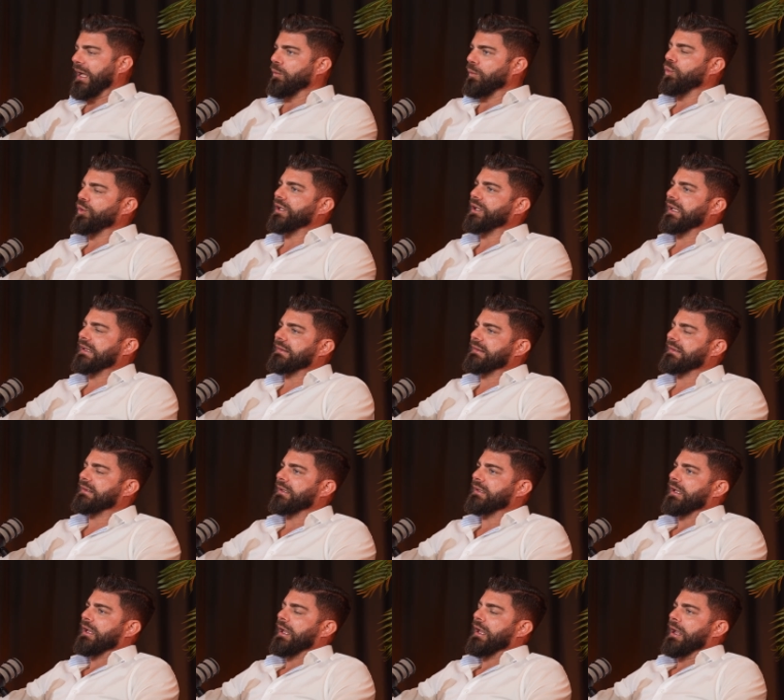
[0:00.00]
I
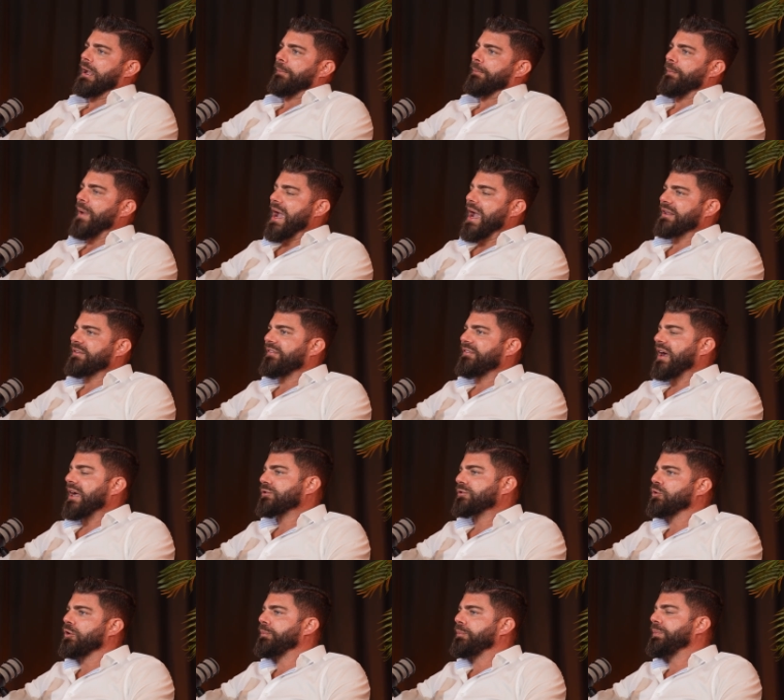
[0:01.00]
wouldn't. My
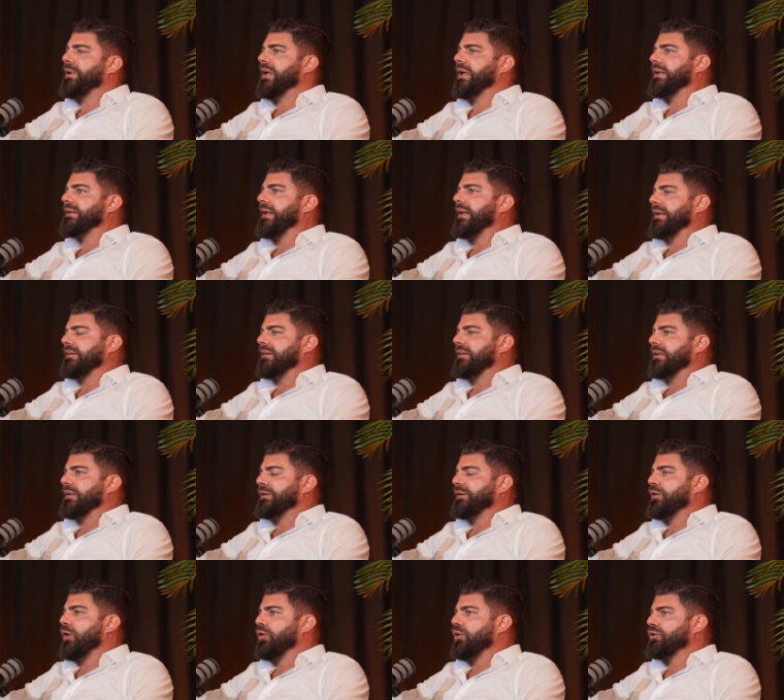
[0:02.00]
advice would be that
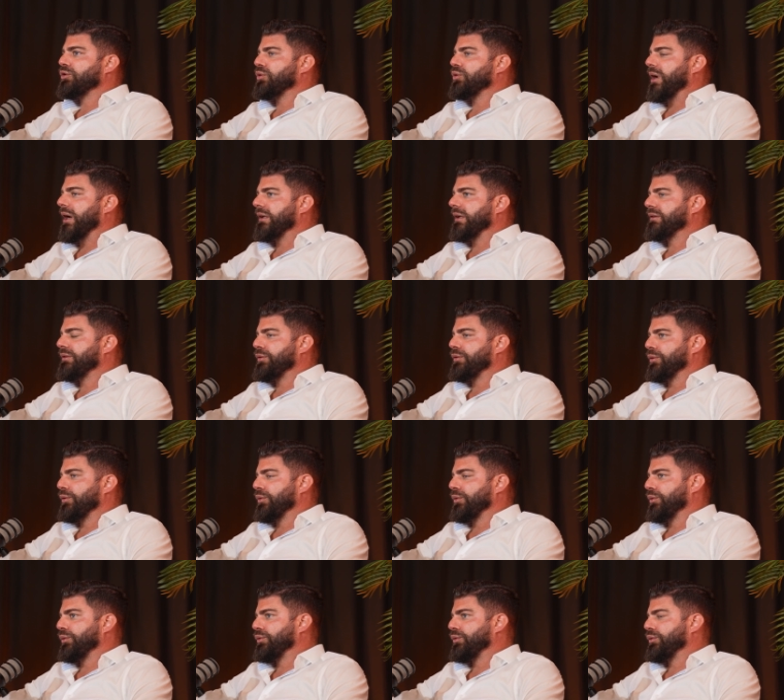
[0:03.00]
don't try
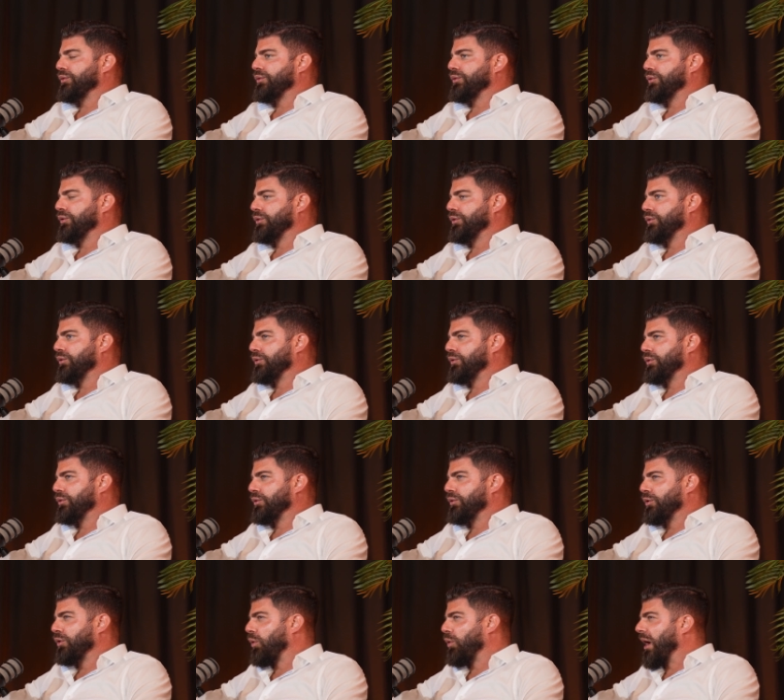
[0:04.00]
to
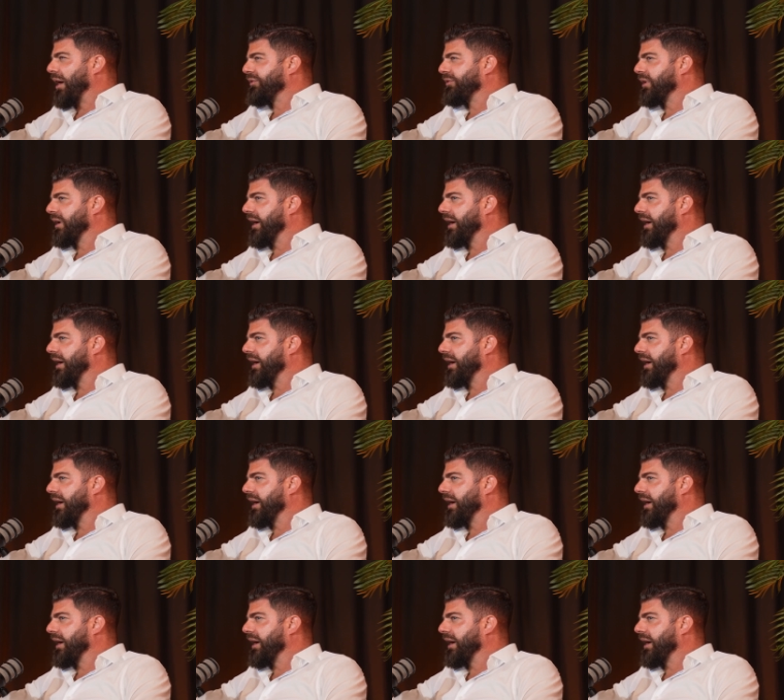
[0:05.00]
go after